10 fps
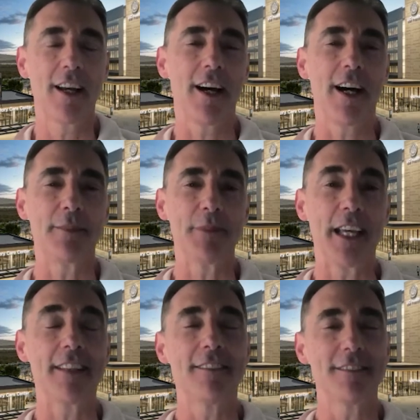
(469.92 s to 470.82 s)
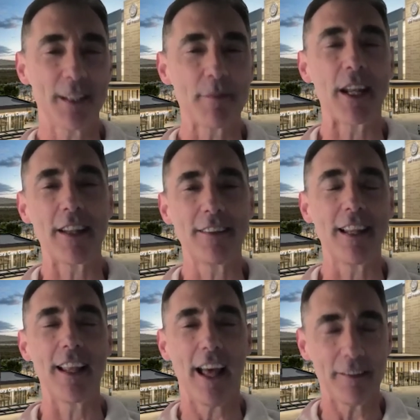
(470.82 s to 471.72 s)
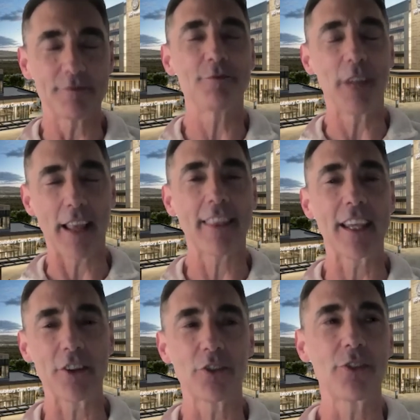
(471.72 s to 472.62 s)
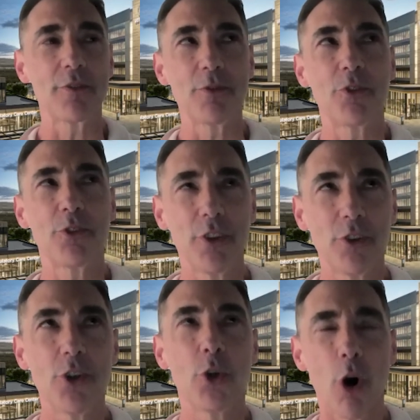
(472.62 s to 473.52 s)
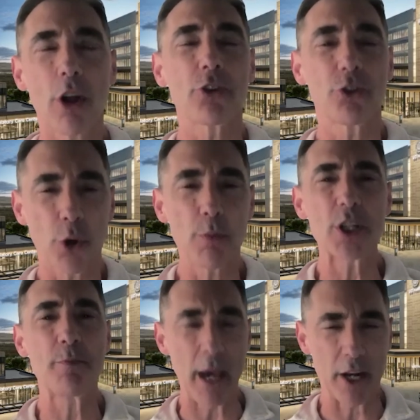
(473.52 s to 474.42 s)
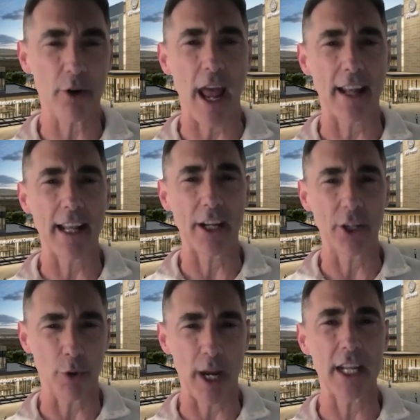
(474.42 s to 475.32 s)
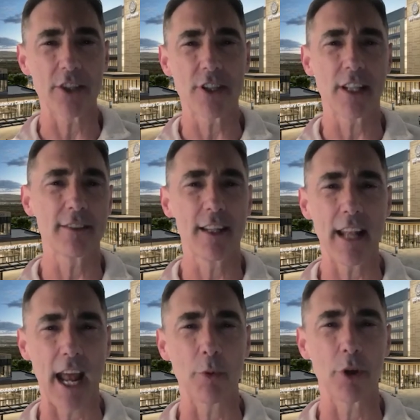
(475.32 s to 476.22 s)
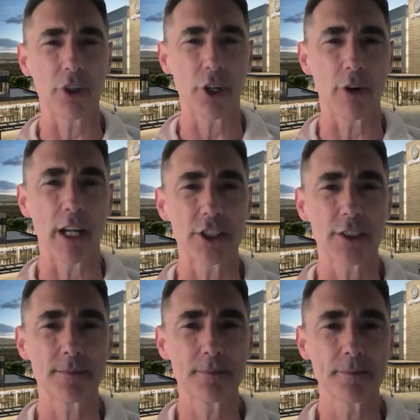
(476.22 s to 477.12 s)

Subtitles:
And something I think is you all are so much better at your age than I was at your age.